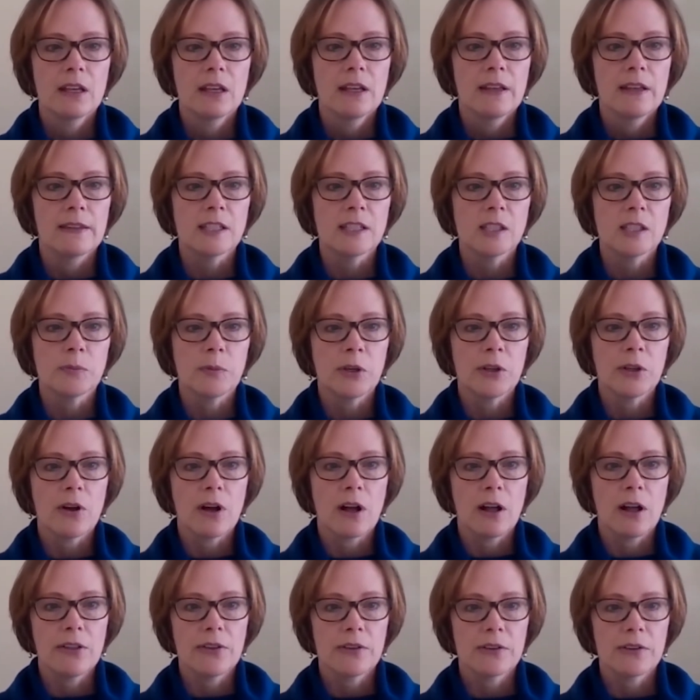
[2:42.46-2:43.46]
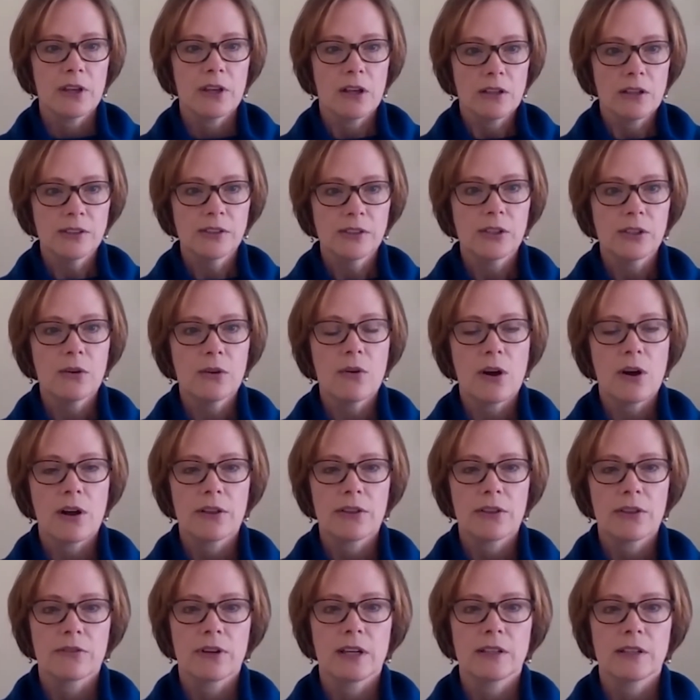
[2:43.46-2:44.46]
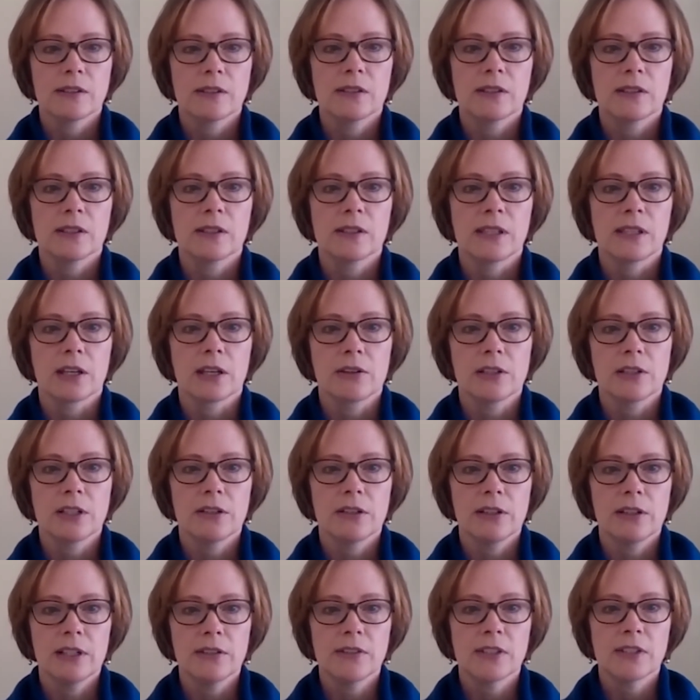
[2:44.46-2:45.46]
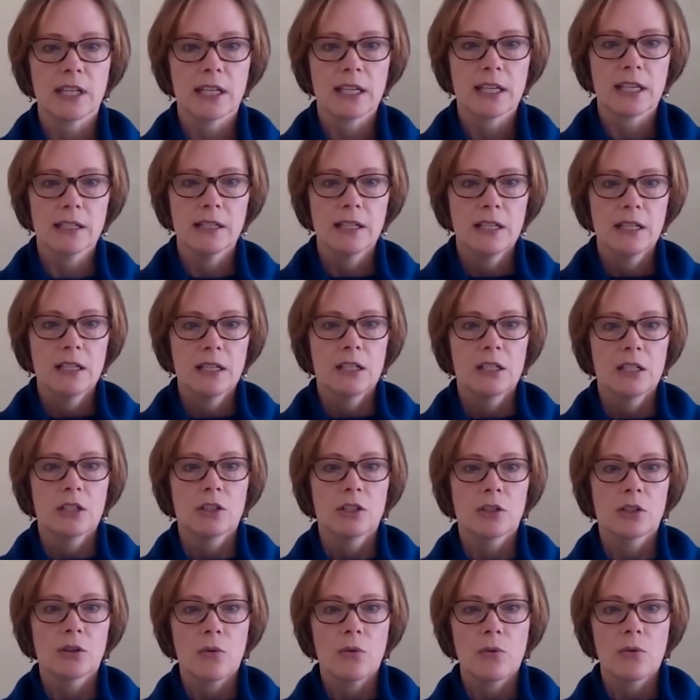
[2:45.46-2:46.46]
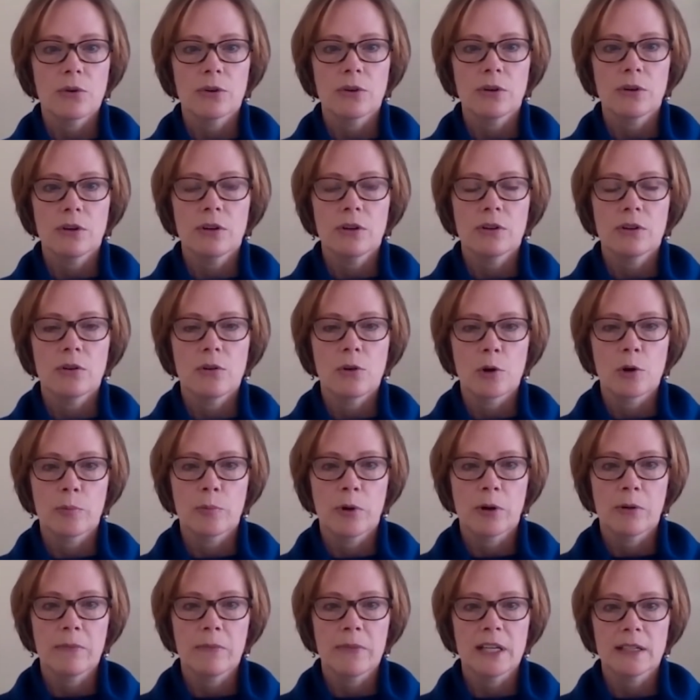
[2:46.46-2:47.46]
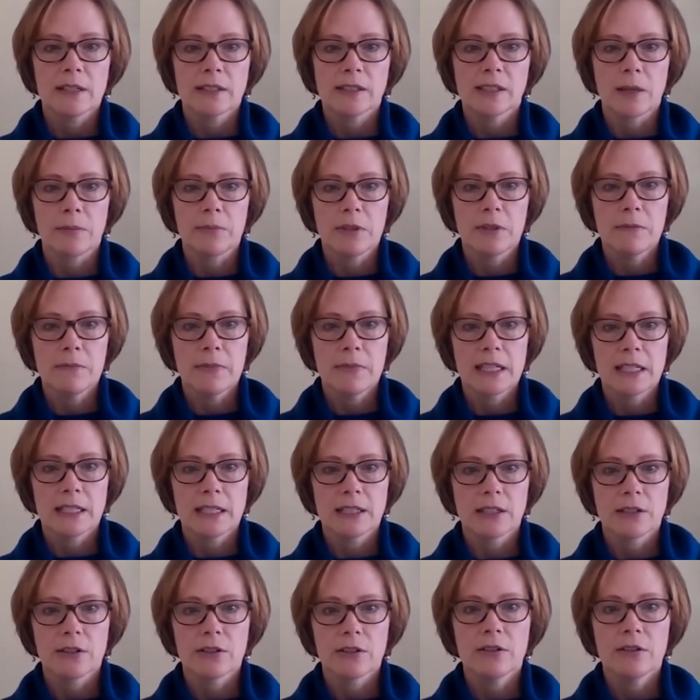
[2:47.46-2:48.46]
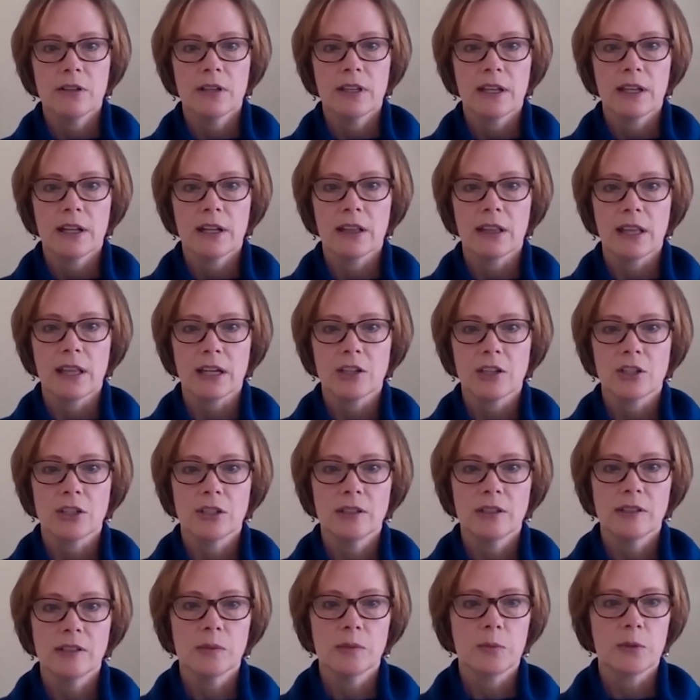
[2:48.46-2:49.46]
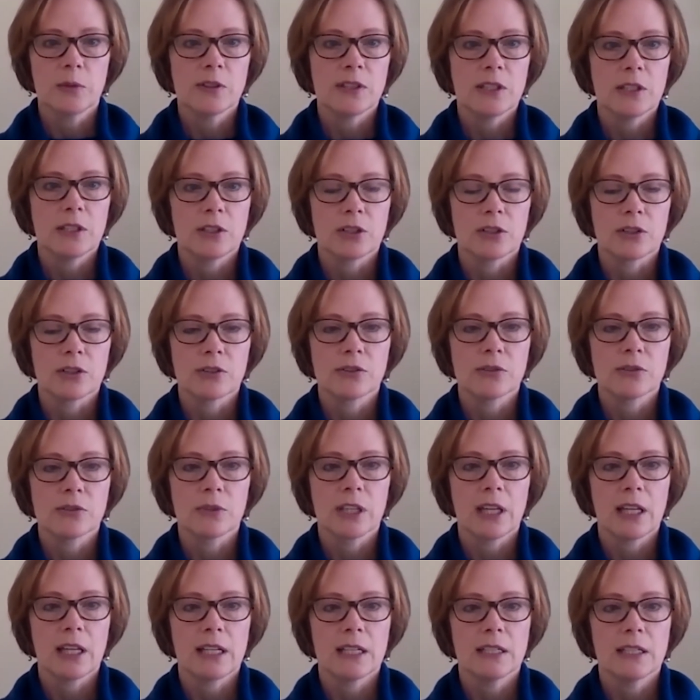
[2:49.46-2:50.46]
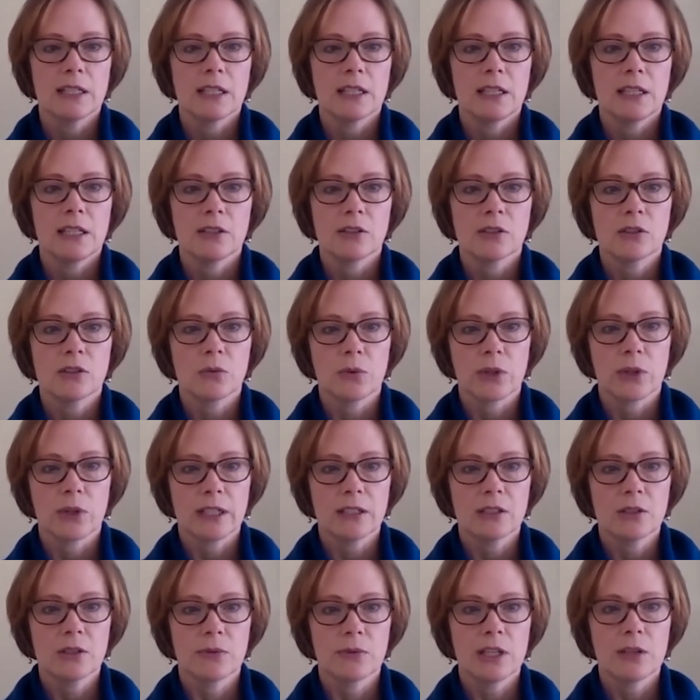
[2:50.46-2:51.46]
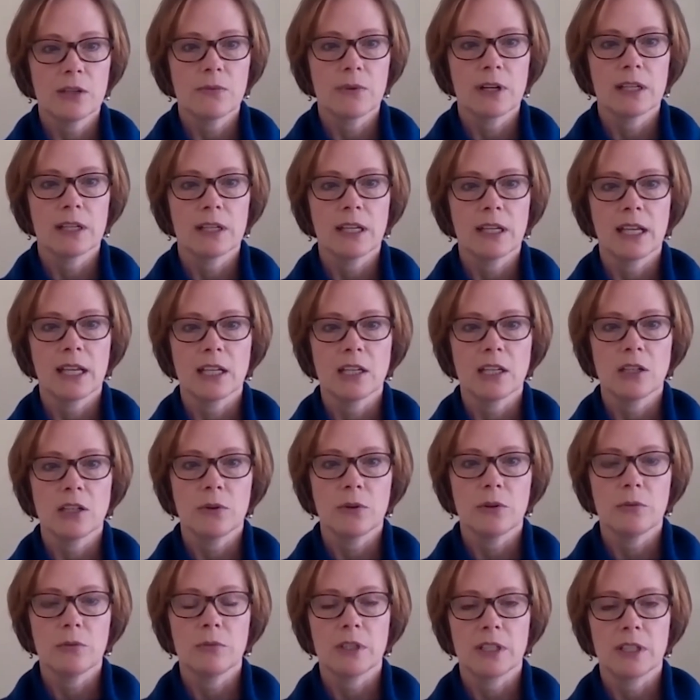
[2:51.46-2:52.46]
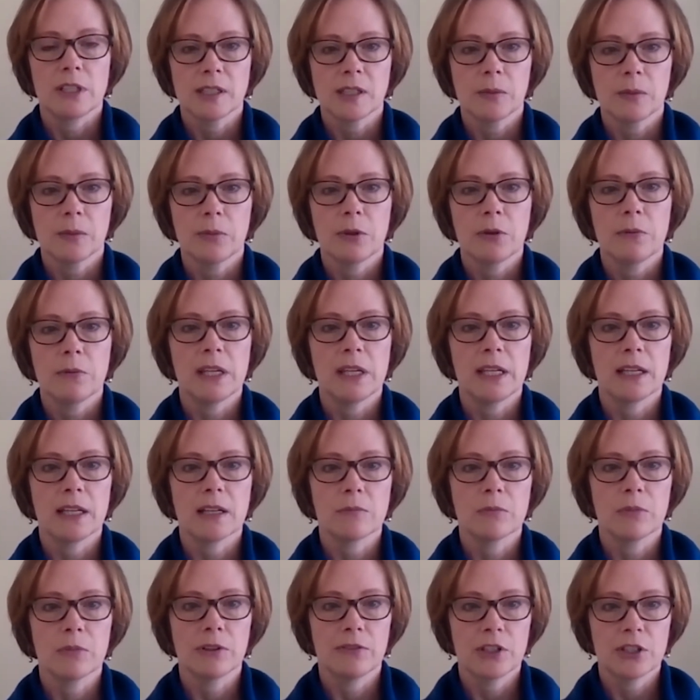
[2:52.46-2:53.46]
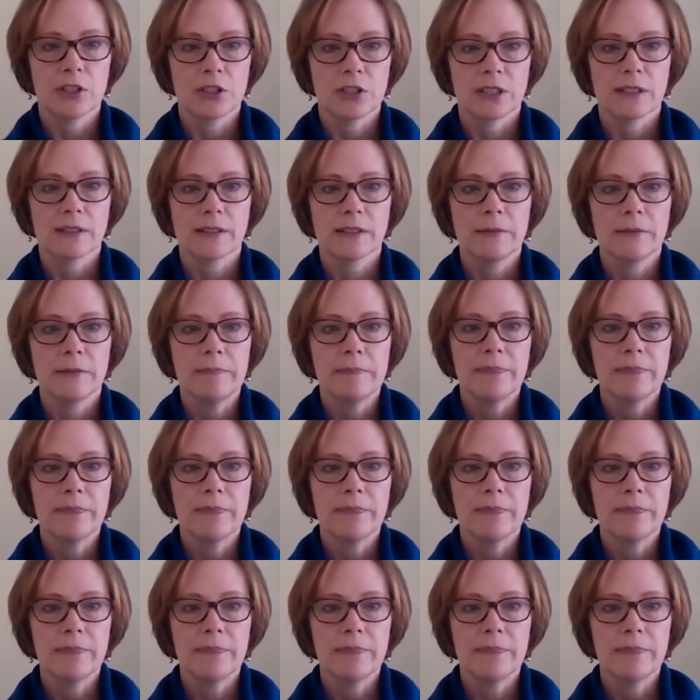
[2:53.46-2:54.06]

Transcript: This bill also authorizes the Secretary of State to order or permit supplemental elections procedures related to these 2021 annual municipal meeting provisions.